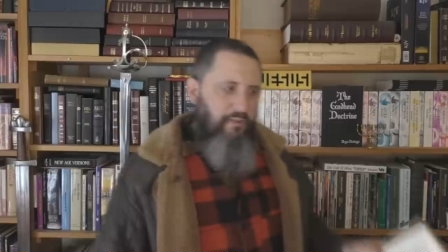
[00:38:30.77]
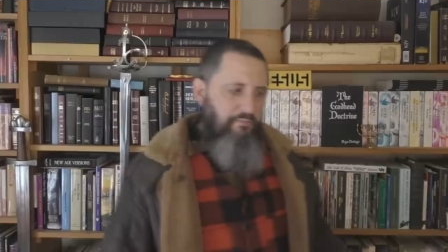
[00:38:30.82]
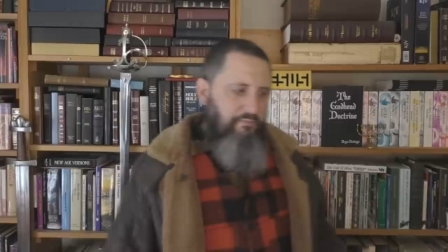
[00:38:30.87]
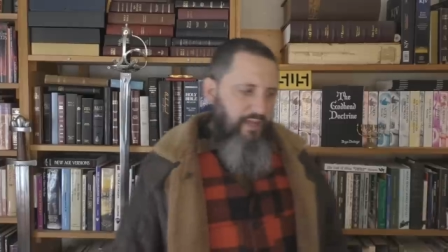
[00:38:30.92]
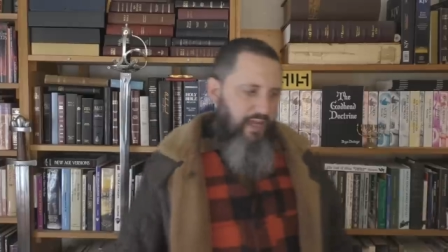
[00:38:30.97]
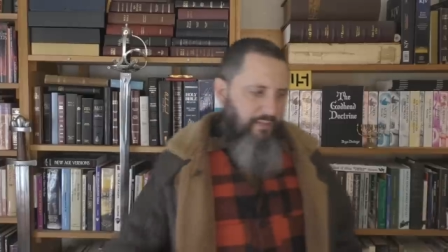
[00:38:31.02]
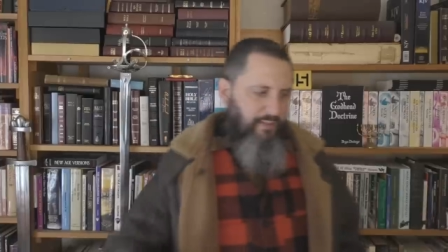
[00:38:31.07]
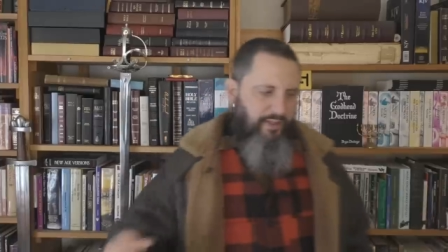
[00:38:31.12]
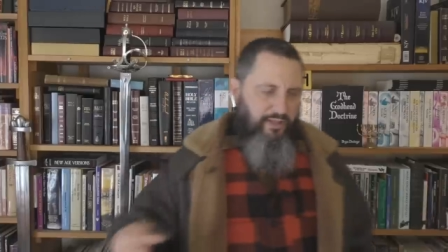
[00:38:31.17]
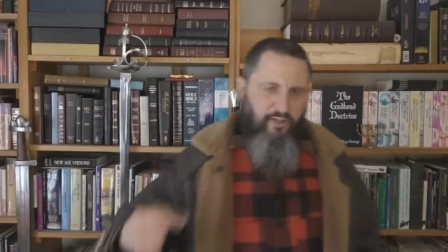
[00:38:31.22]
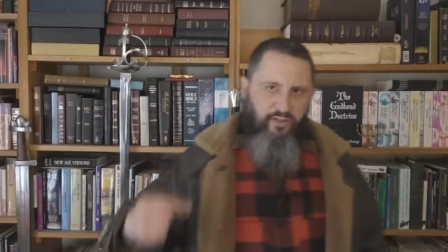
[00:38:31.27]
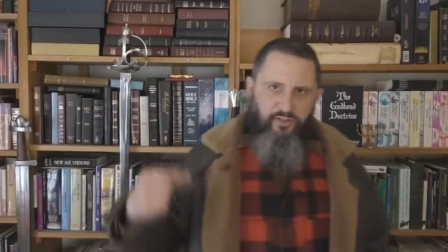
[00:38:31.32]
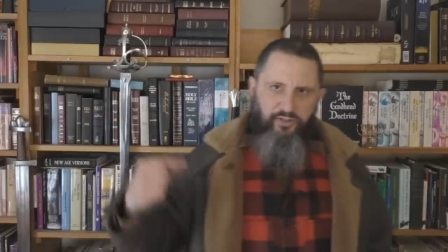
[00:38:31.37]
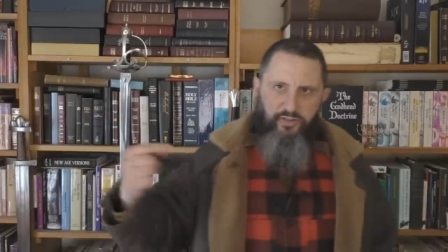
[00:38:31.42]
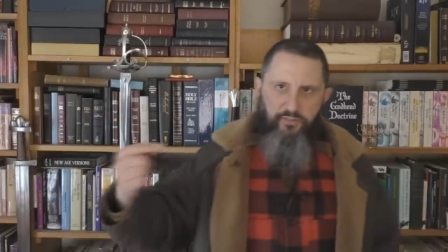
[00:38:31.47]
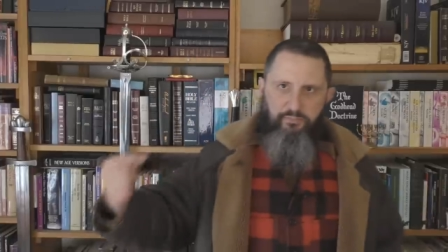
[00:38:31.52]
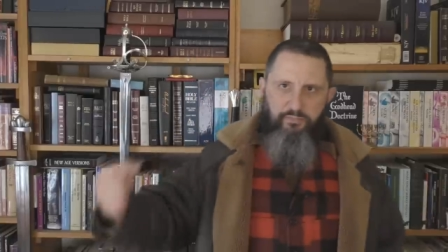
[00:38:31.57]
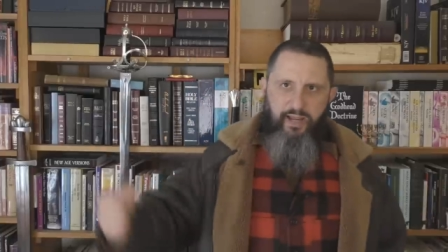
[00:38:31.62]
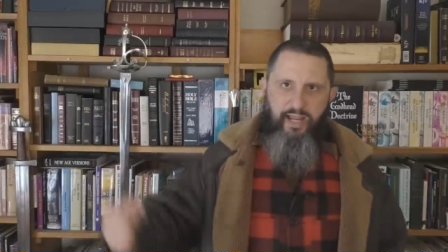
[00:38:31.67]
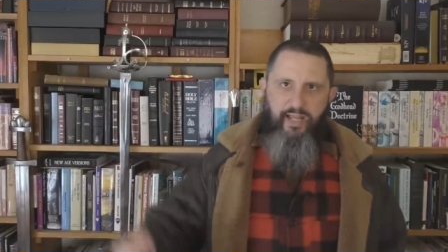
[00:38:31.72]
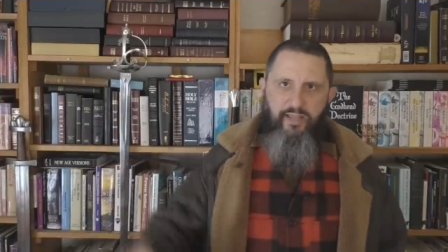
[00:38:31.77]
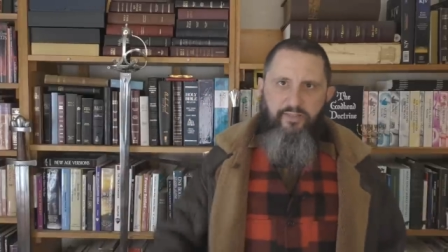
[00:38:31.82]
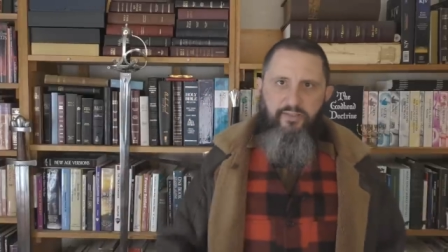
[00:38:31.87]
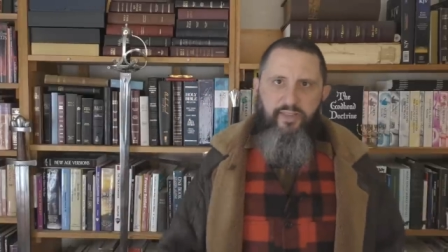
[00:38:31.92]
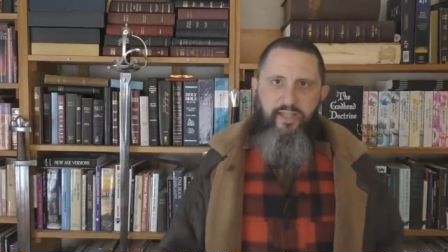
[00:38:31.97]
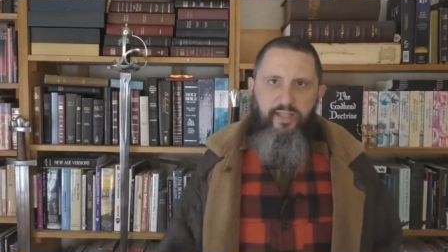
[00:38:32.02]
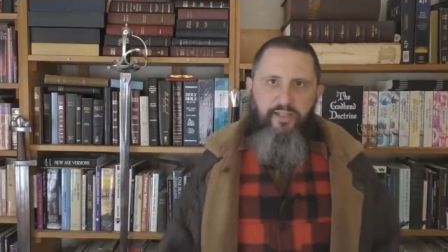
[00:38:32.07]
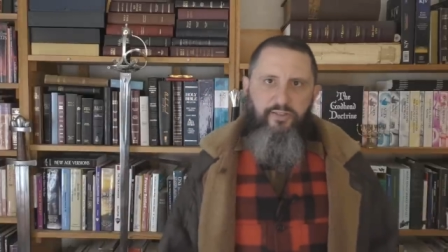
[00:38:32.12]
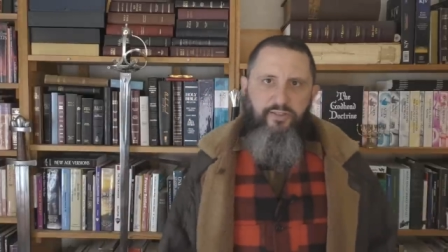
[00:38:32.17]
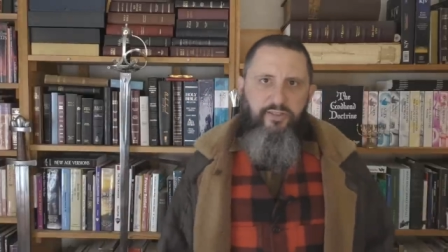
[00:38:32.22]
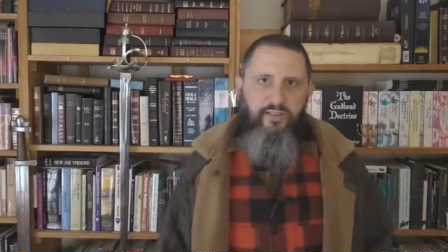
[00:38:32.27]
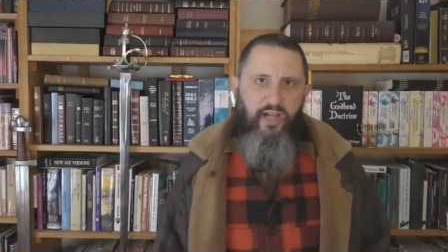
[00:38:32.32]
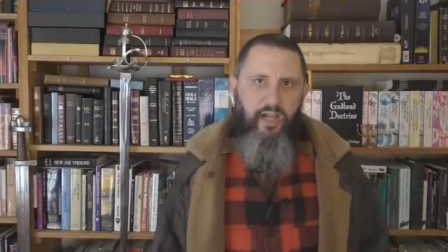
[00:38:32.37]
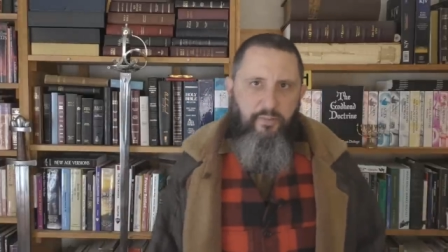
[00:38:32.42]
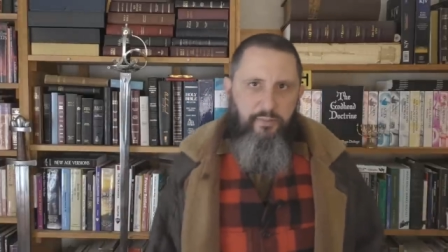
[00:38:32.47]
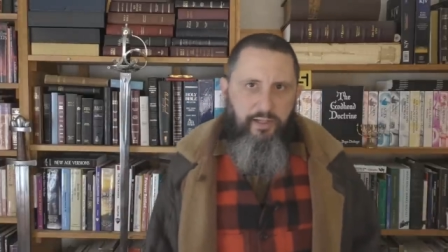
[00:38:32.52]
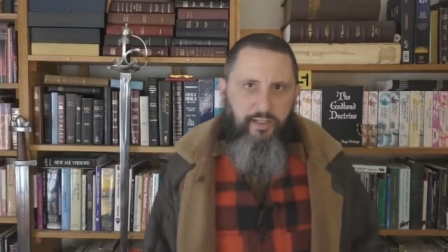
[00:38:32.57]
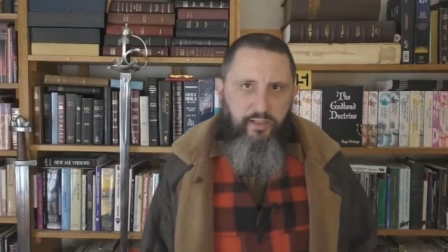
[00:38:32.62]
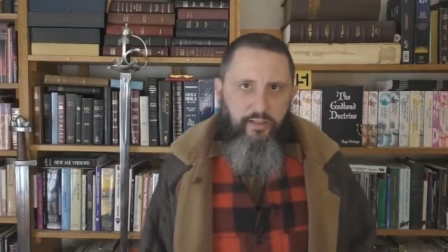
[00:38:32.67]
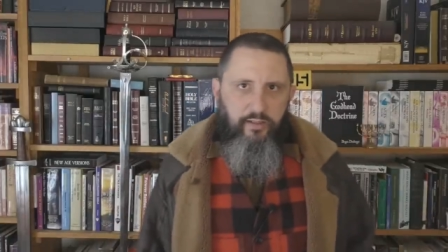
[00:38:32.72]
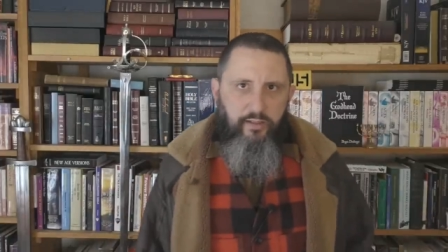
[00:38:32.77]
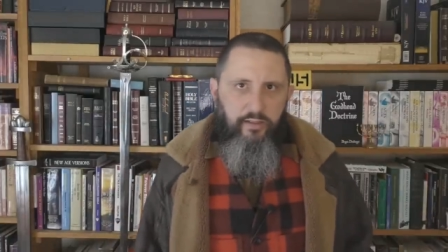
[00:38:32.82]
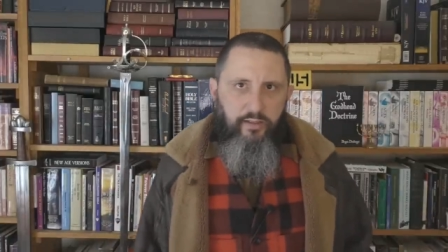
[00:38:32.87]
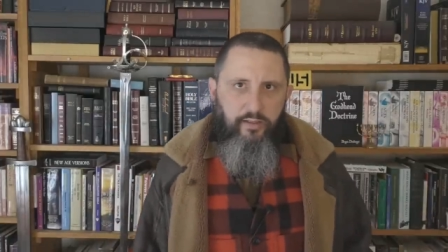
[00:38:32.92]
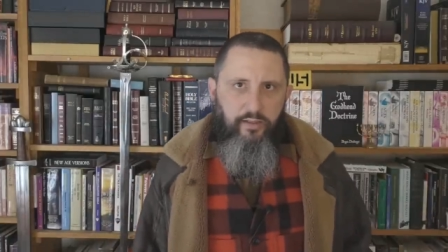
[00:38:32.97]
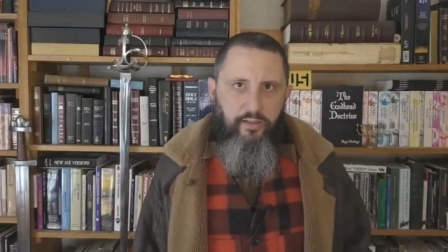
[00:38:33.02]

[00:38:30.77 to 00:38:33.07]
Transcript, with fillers: maybe there are some bad things coming.